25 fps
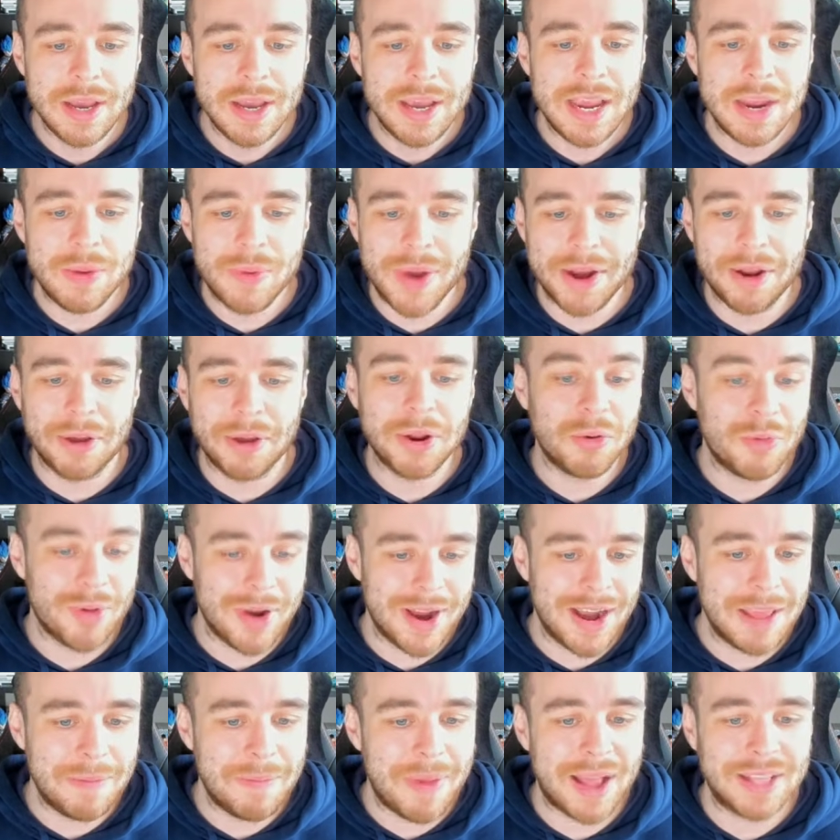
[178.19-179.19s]
He went on a
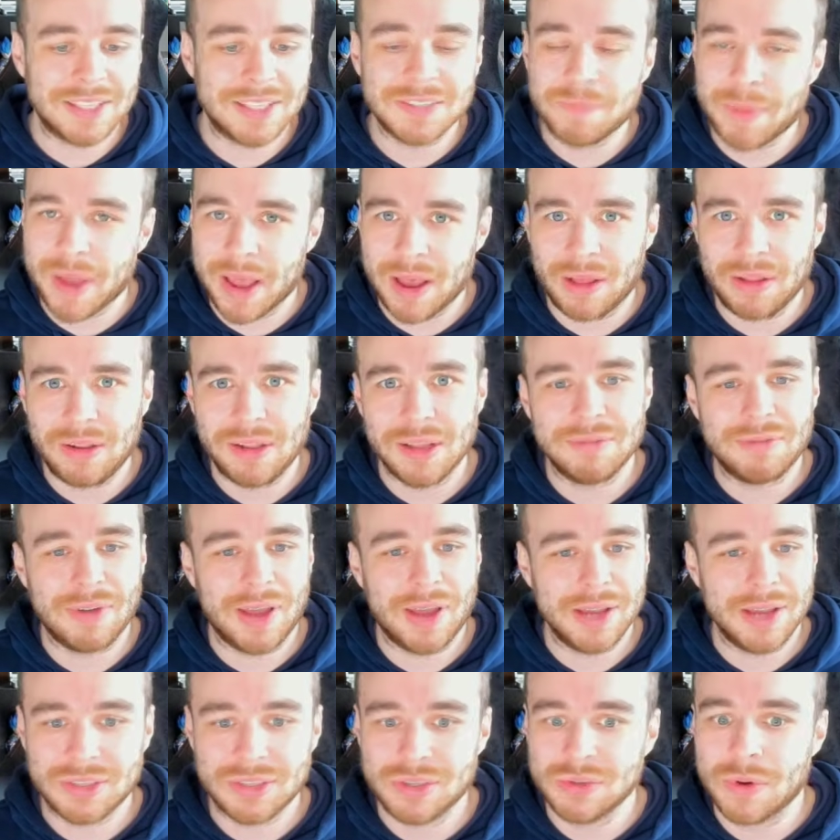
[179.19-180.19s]
really bad spell of
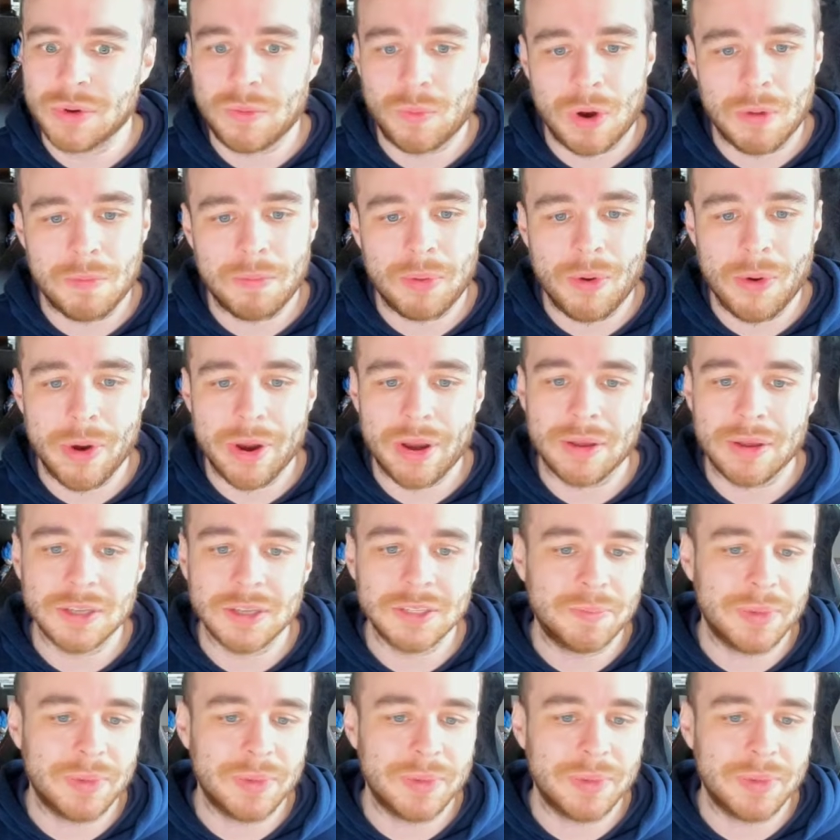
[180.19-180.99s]
like and 1 pointers,